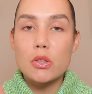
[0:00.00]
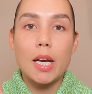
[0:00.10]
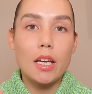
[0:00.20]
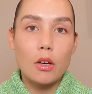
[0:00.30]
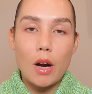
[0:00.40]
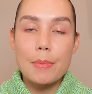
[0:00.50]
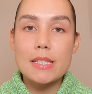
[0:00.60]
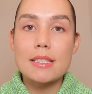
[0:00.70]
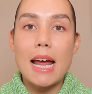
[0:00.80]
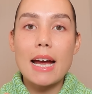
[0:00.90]
a drink, grab a
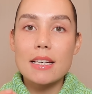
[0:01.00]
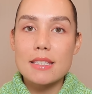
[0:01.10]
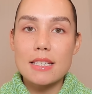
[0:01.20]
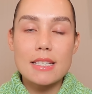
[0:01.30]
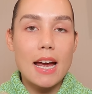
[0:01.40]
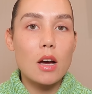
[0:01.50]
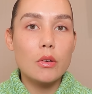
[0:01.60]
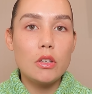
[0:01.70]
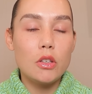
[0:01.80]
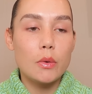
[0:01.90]
snack, sit
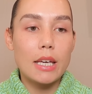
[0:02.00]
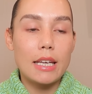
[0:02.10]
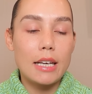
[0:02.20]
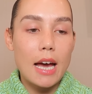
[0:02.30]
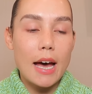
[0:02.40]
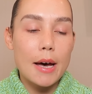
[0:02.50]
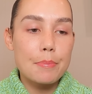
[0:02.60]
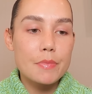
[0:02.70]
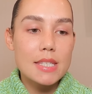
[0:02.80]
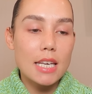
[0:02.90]
down. You can
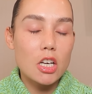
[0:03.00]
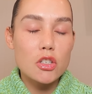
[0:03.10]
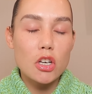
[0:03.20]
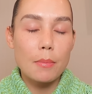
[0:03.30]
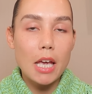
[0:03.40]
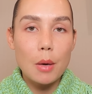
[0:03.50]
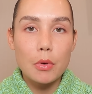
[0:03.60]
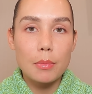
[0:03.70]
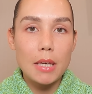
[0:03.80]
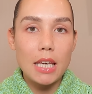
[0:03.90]
um, sit here and do your makeup
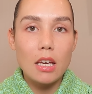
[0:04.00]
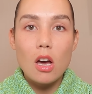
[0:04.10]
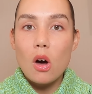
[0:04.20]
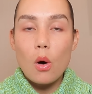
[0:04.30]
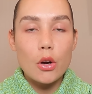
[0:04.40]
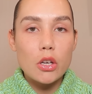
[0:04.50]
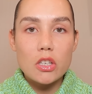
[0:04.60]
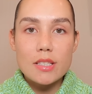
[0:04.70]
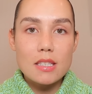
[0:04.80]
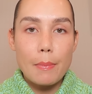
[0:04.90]
with me, or you
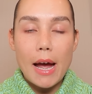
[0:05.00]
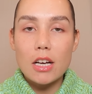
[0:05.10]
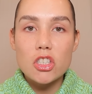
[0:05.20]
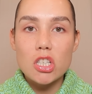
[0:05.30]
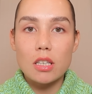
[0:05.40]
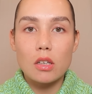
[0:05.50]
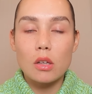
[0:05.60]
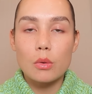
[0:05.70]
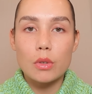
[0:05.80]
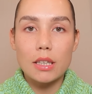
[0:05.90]
can just sit back,
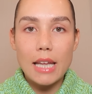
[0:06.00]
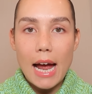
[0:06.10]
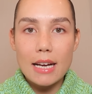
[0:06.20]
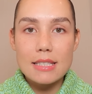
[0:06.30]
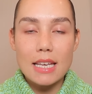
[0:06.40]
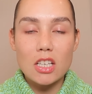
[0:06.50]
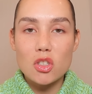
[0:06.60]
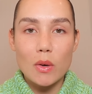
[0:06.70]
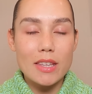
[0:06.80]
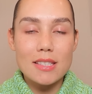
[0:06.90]
chill, relax, and
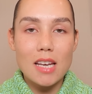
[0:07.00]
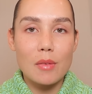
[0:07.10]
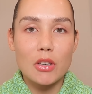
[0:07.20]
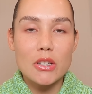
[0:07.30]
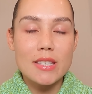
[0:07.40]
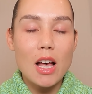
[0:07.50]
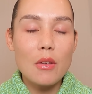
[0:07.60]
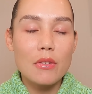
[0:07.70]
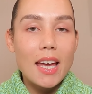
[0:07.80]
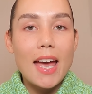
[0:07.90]
enjoy this time for
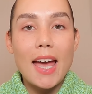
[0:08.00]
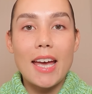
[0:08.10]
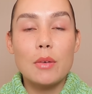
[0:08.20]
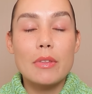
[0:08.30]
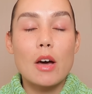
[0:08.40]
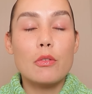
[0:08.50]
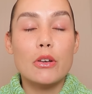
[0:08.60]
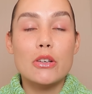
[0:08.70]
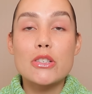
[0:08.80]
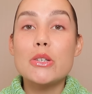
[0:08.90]
yourself. And without
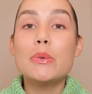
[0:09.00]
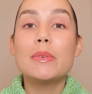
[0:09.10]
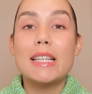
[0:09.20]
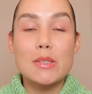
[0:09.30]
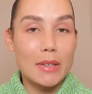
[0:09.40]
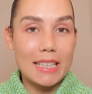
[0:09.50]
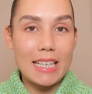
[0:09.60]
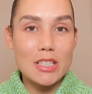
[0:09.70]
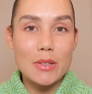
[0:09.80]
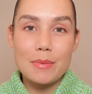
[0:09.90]
further ado, let's go ahead and
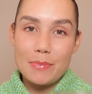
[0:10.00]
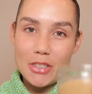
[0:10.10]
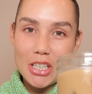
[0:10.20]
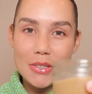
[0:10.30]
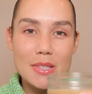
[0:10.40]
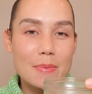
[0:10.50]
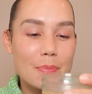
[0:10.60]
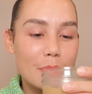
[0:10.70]
get into it. Cheers.